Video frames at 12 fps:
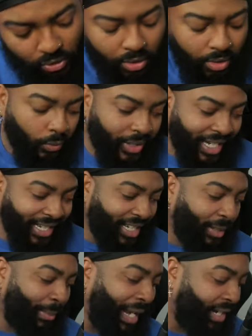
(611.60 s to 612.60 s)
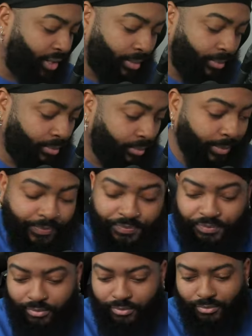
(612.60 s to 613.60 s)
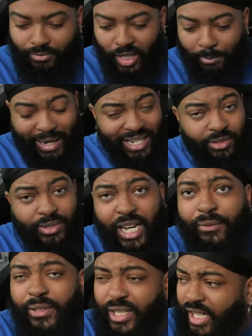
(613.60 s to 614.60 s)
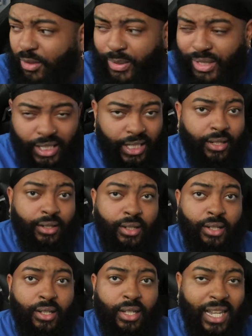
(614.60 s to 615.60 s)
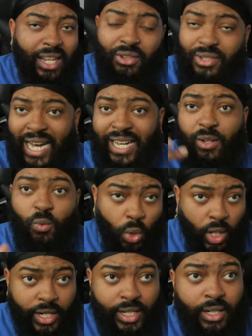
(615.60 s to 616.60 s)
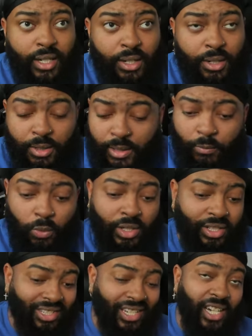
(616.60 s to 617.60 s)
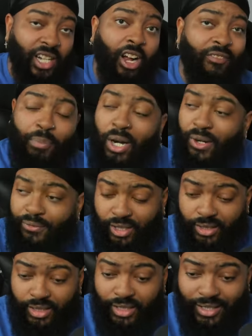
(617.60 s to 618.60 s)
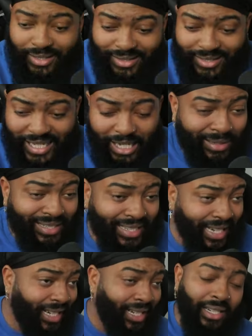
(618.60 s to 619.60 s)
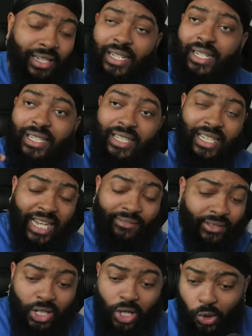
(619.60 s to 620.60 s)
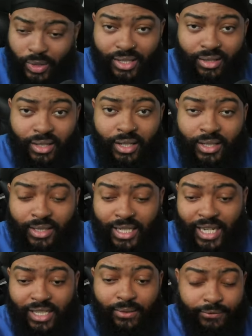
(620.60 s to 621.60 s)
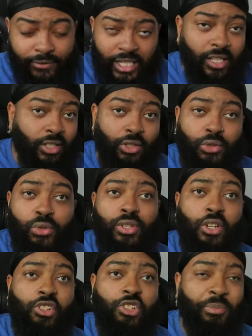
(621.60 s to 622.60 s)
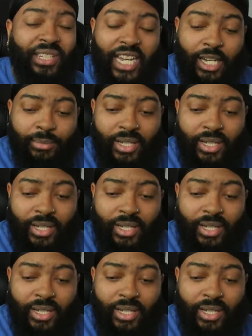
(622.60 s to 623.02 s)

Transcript: We get to the match. Match was everything we needed. Hell, night one was set off perfectly. Sami Zayn, Kevin Owens, they defeated the Usos to become the